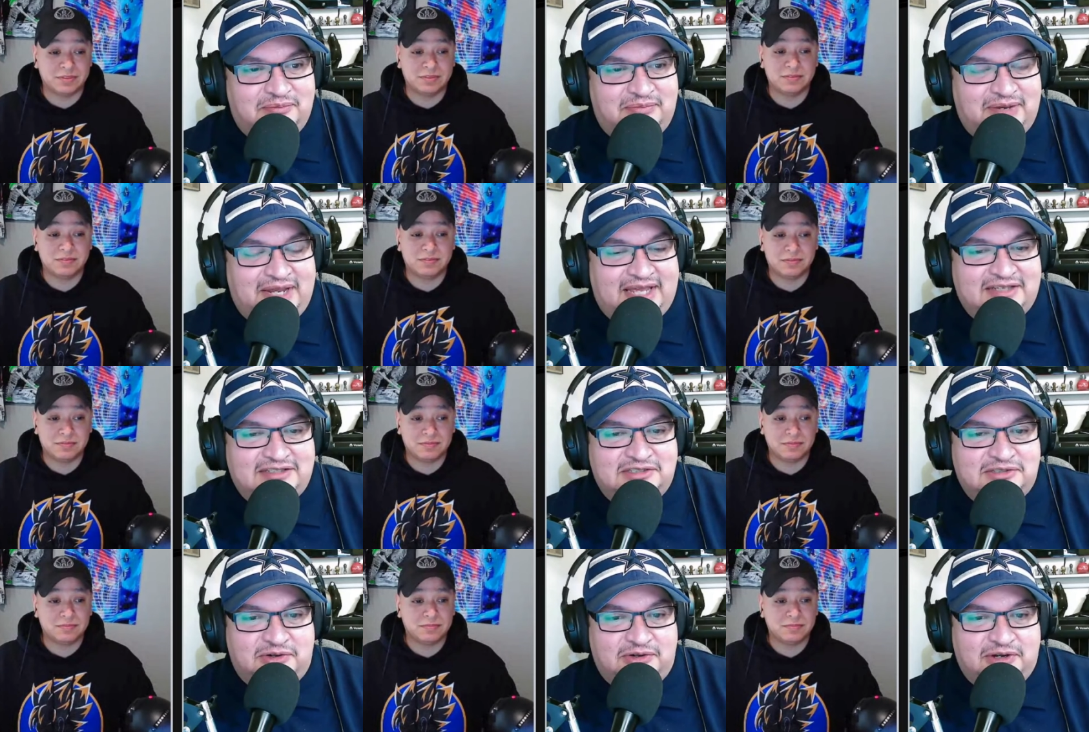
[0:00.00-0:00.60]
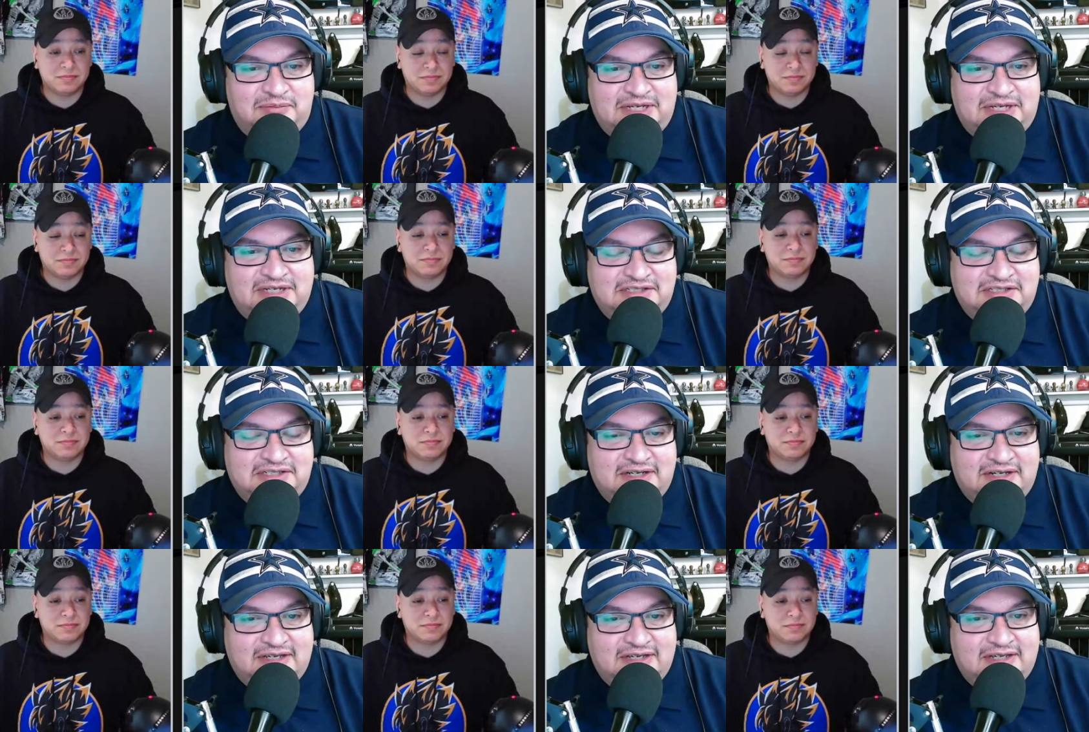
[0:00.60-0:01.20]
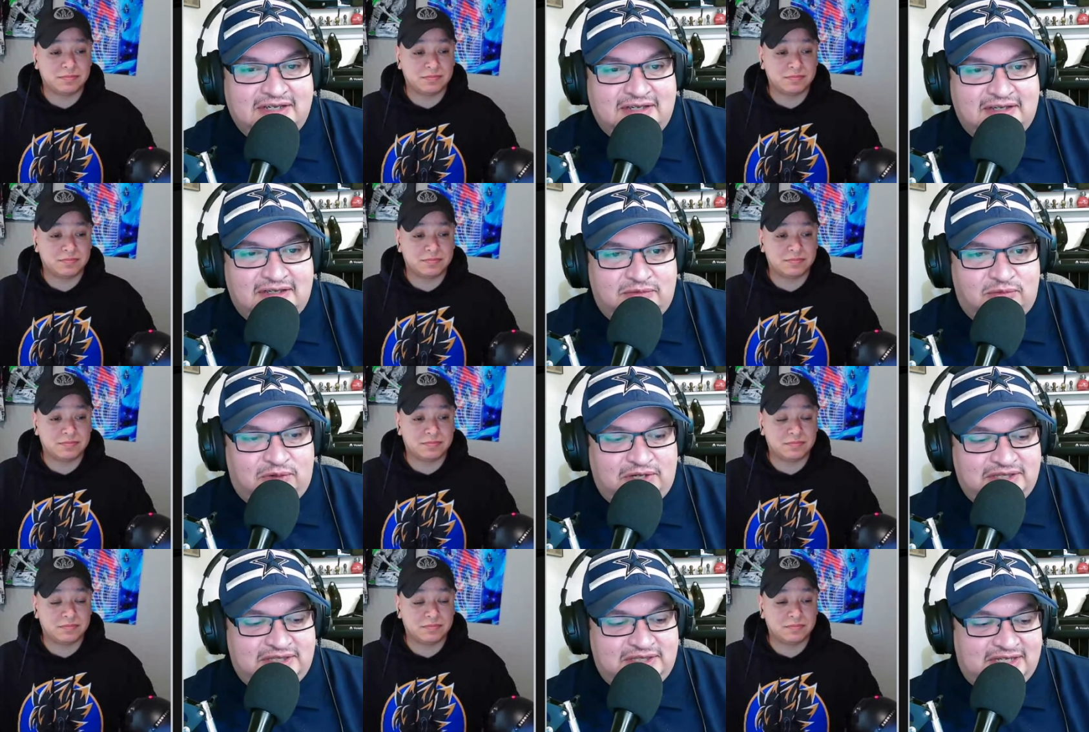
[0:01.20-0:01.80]
Speaker 1: and black scrimmage,
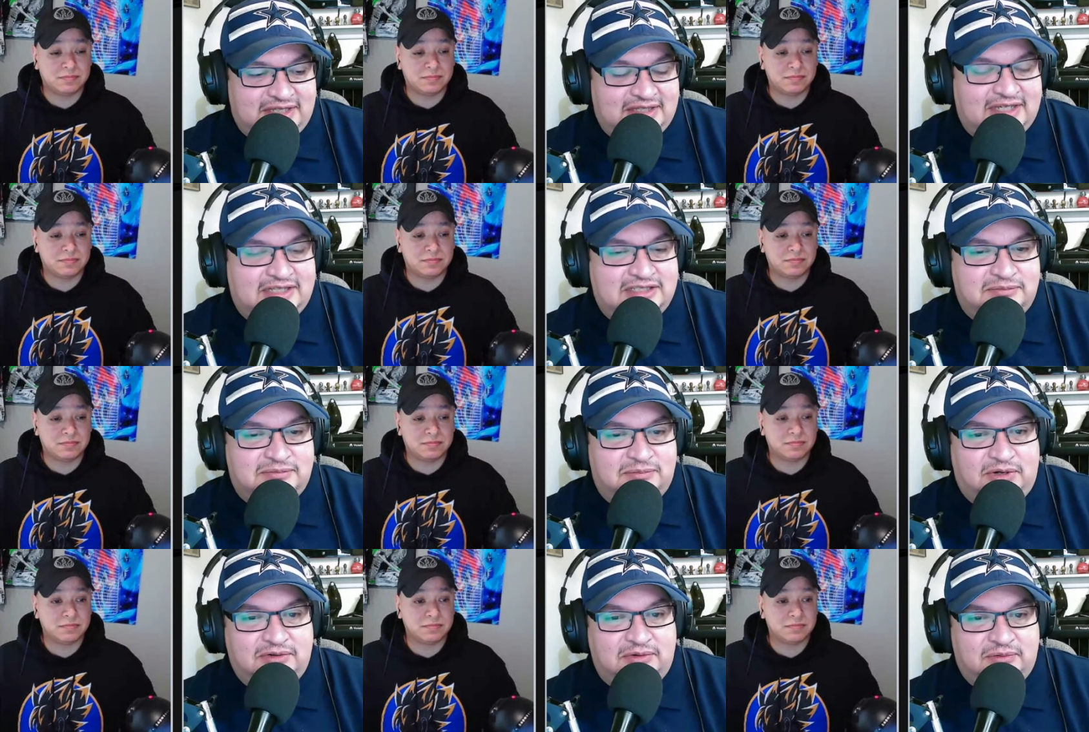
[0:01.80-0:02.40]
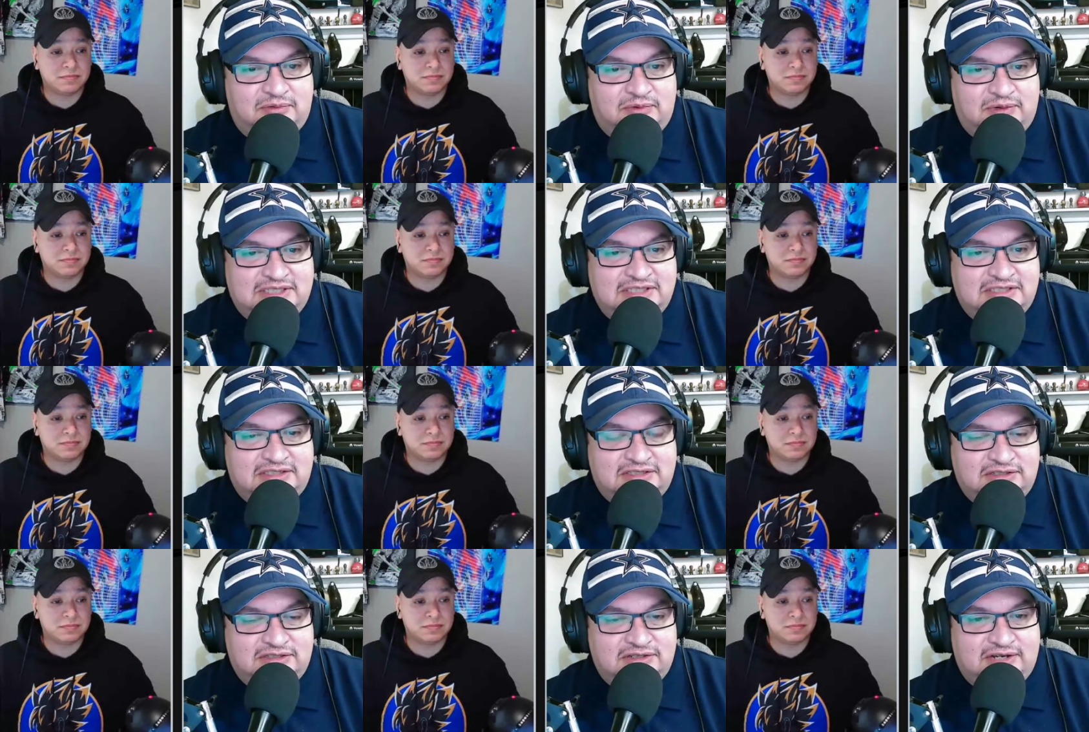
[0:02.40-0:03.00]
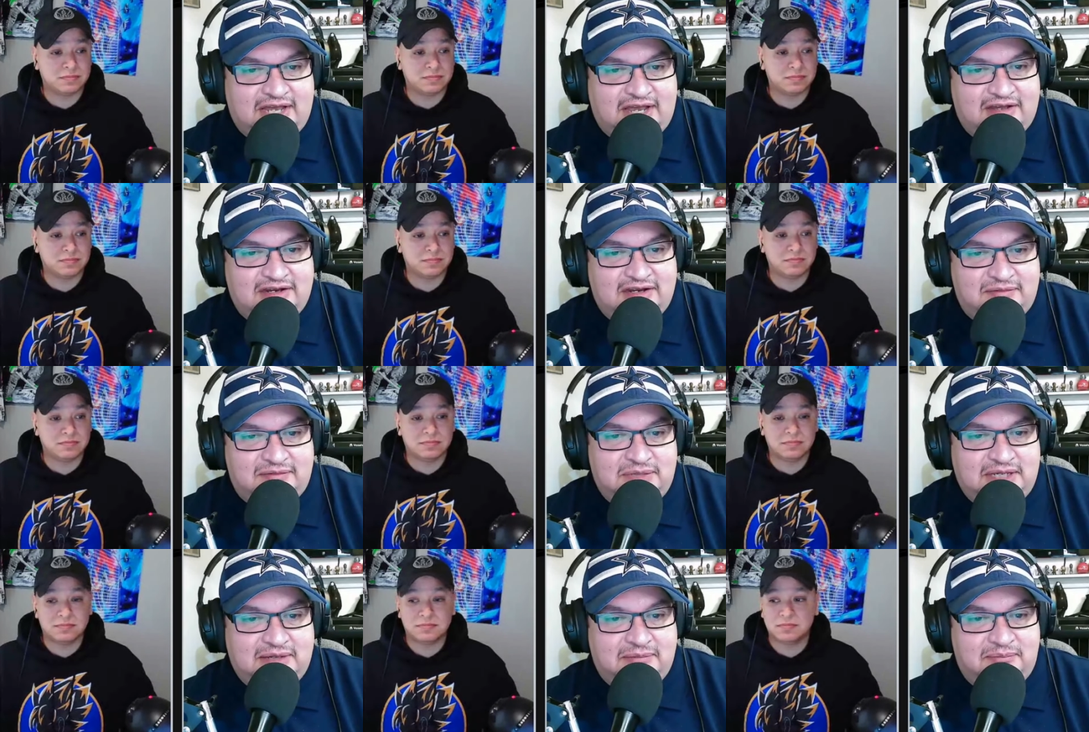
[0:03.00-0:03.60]
one thing that's both what stood out at
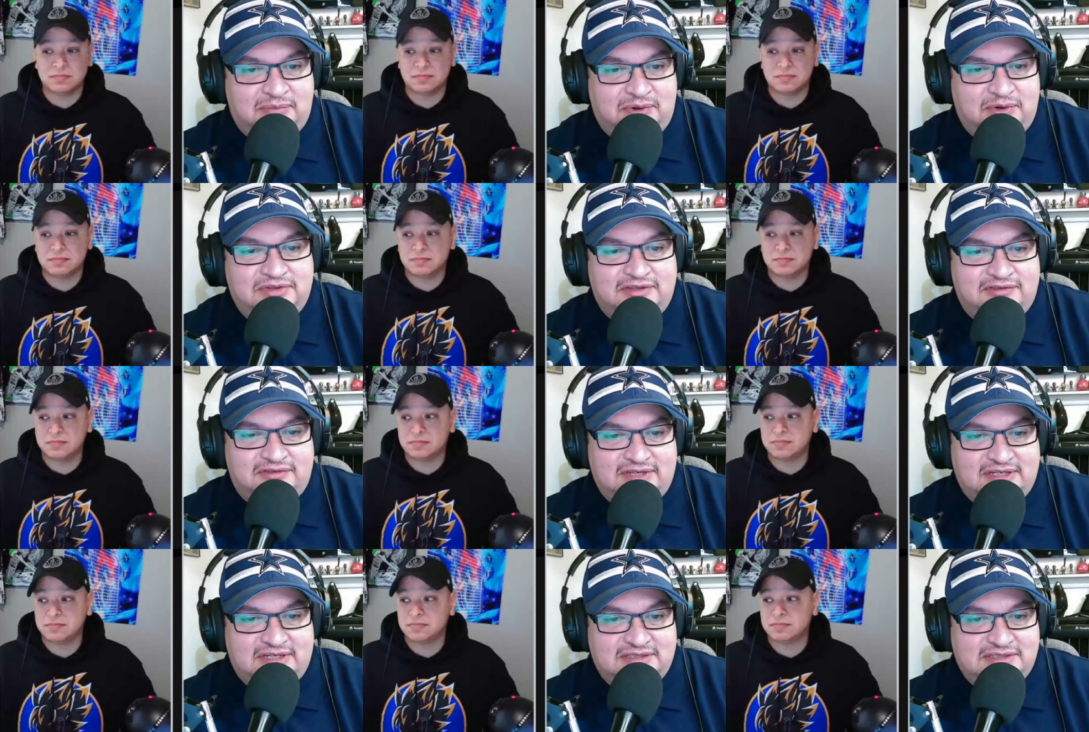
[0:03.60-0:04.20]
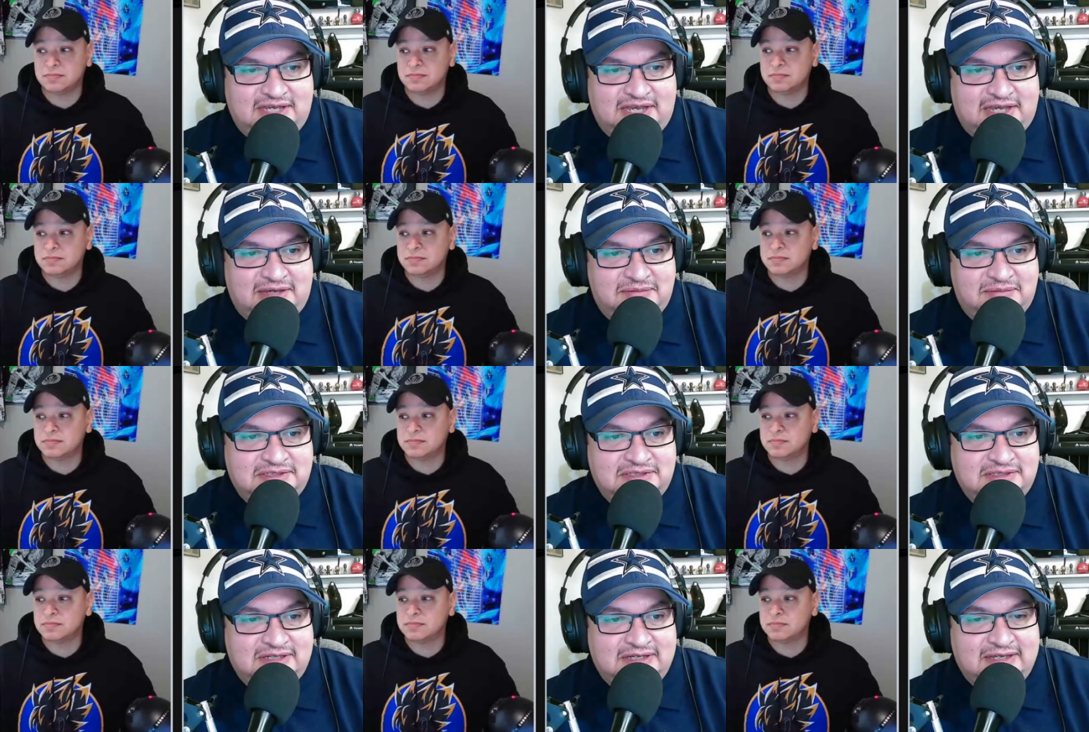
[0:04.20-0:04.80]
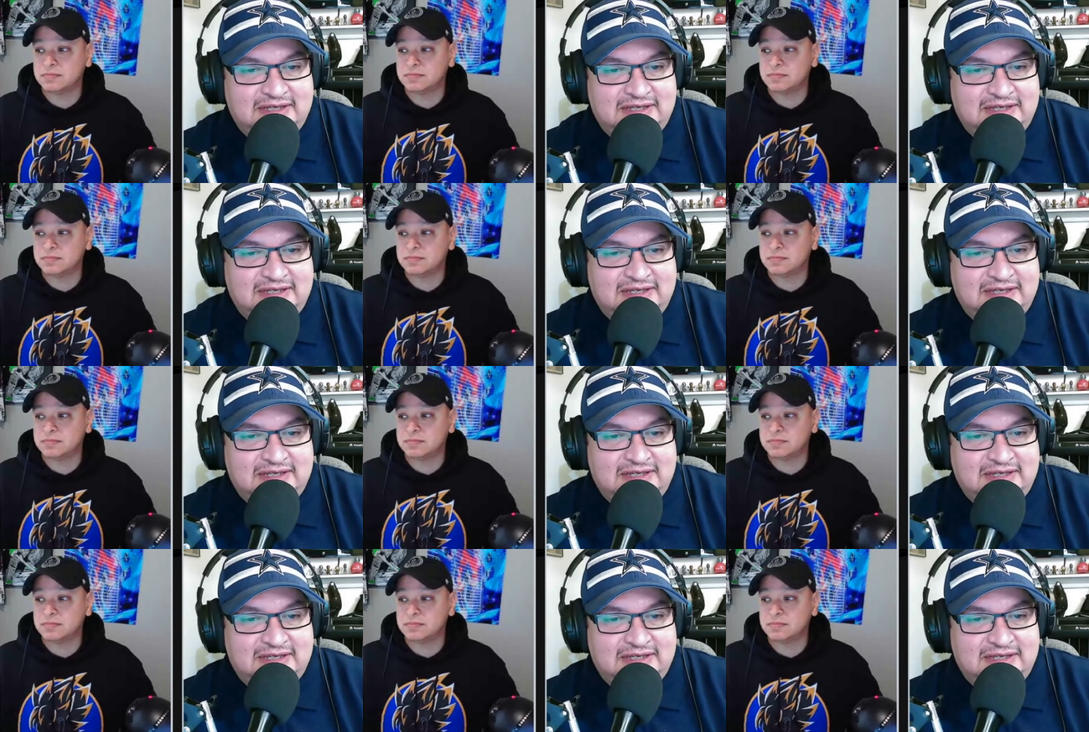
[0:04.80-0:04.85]
me in both of these games